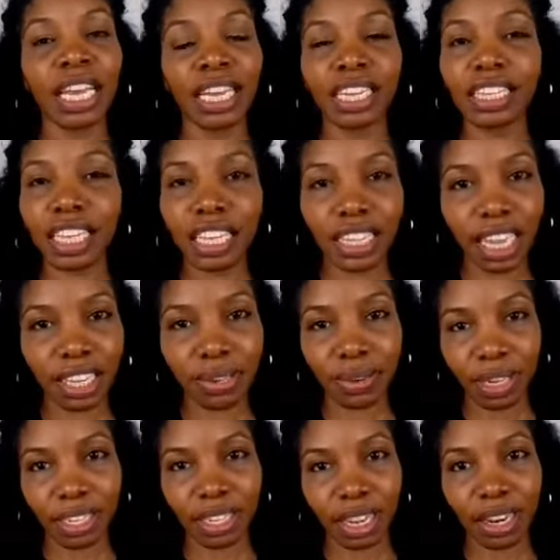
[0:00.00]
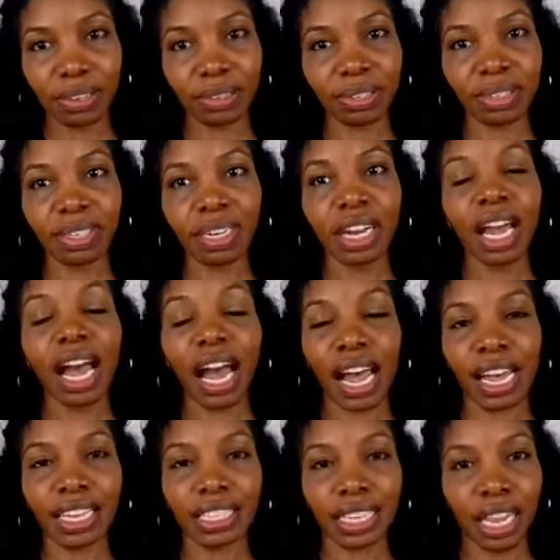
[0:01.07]
anything that you can schedule.
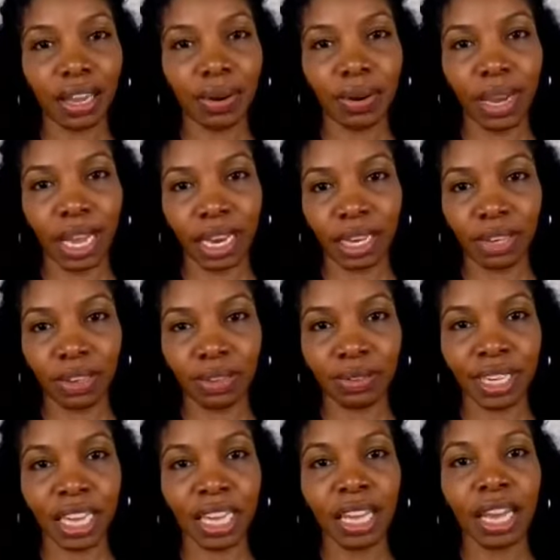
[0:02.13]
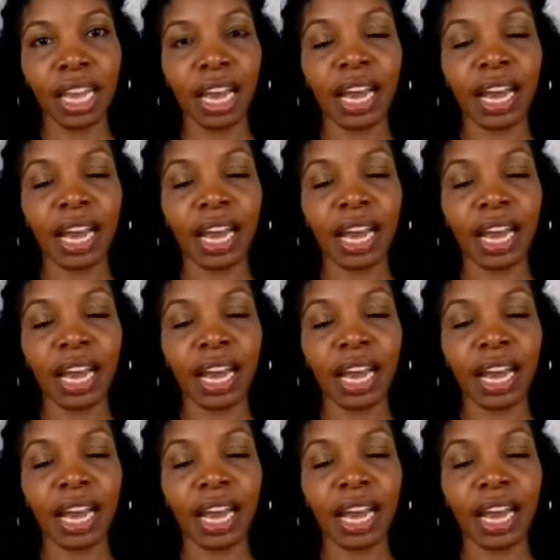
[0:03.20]
I say go ahead and do it.